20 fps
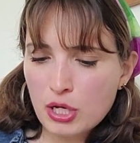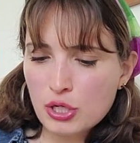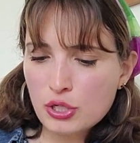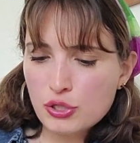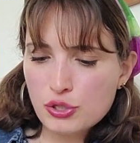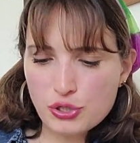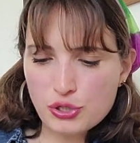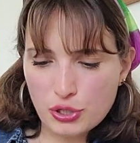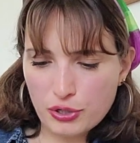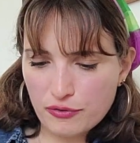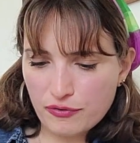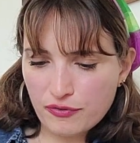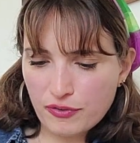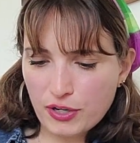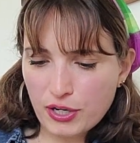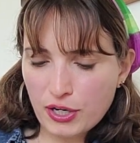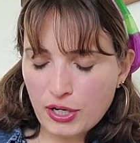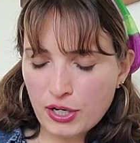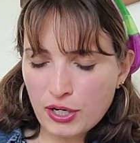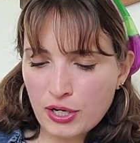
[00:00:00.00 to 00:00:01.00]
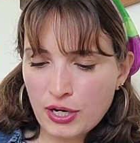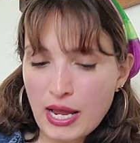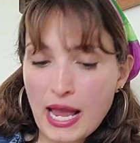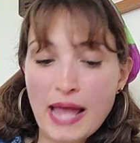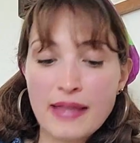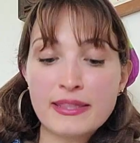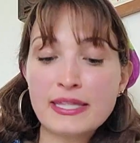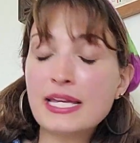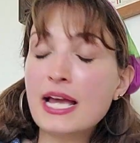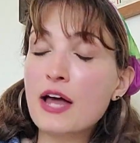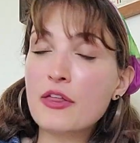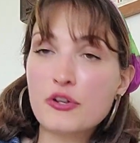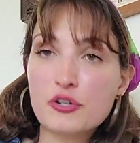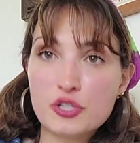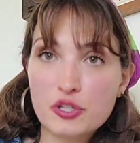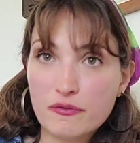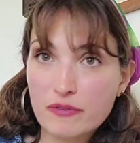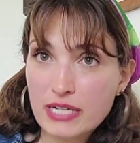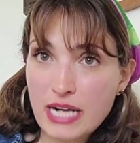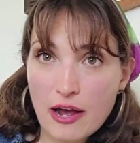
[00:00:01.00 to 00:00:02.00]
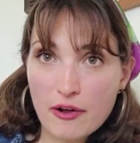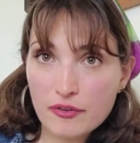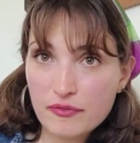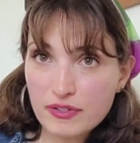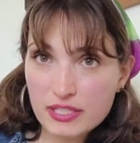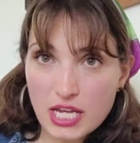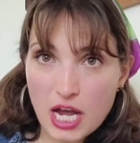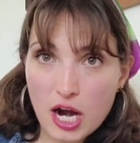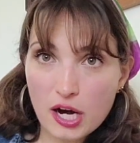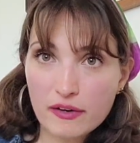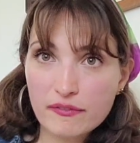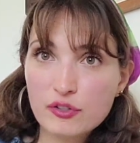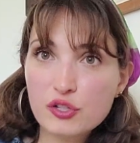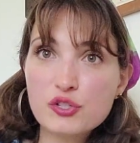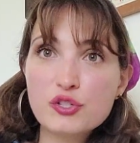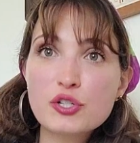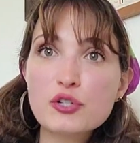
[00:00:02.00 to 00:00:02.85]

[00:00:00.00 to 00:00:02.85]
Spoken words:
surfer, and the others are renowned photographers.